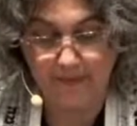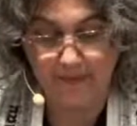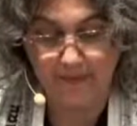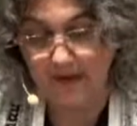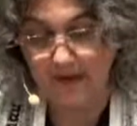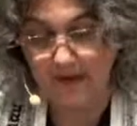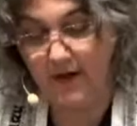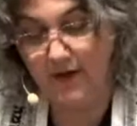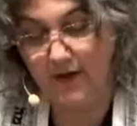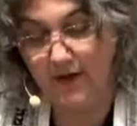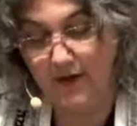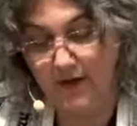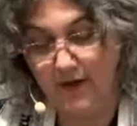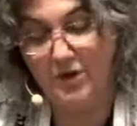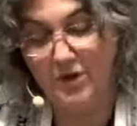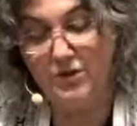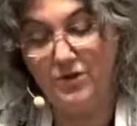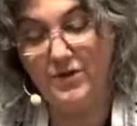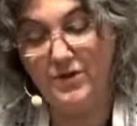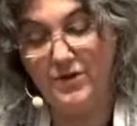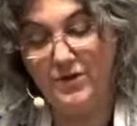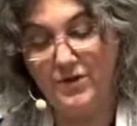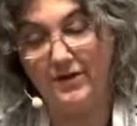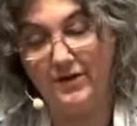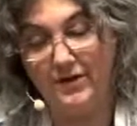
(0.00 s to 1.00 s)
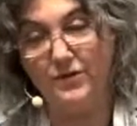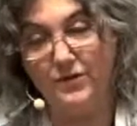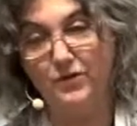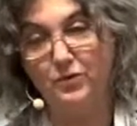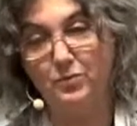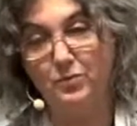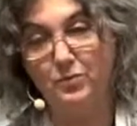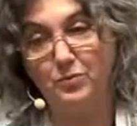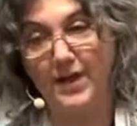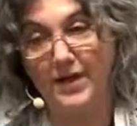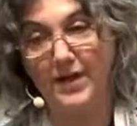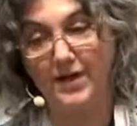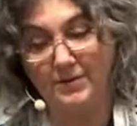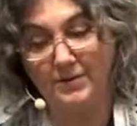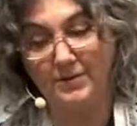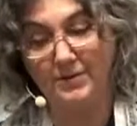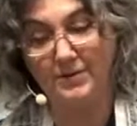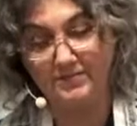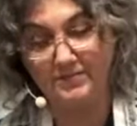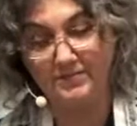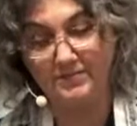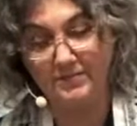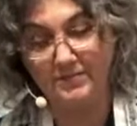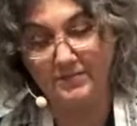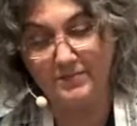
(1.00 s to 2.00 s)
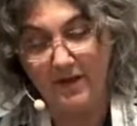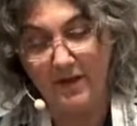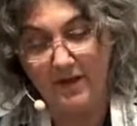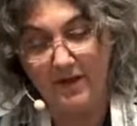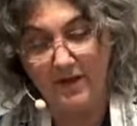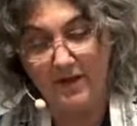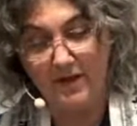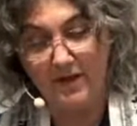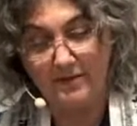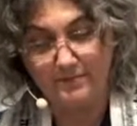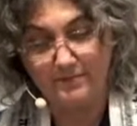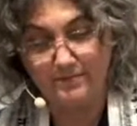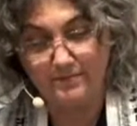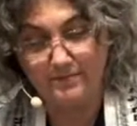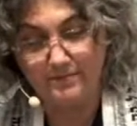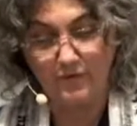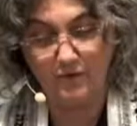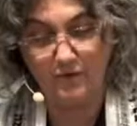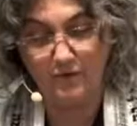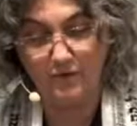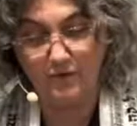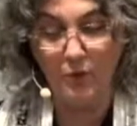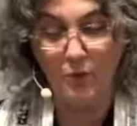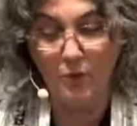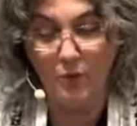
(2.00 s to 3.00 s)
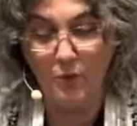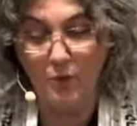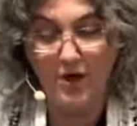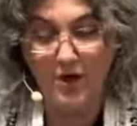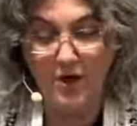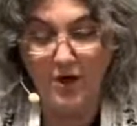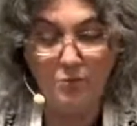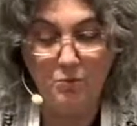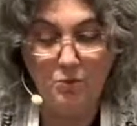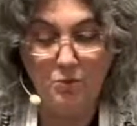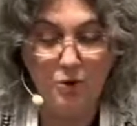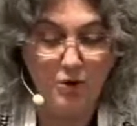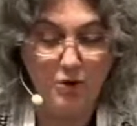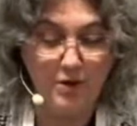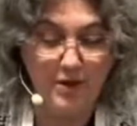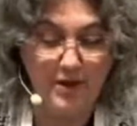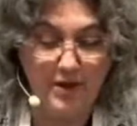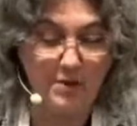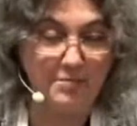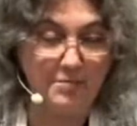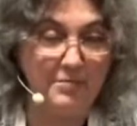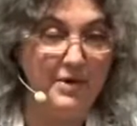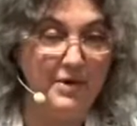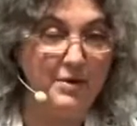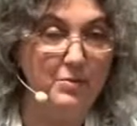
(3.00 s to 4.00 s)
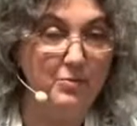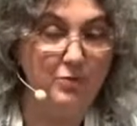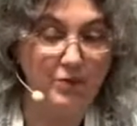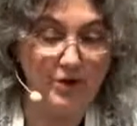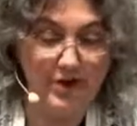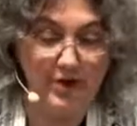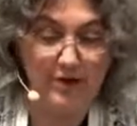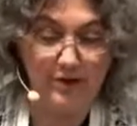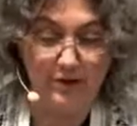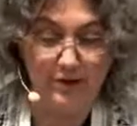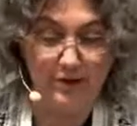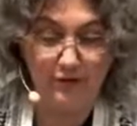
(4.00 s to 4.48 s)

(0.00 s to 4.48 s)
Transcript: Yet we do not despair, for we are more than a memory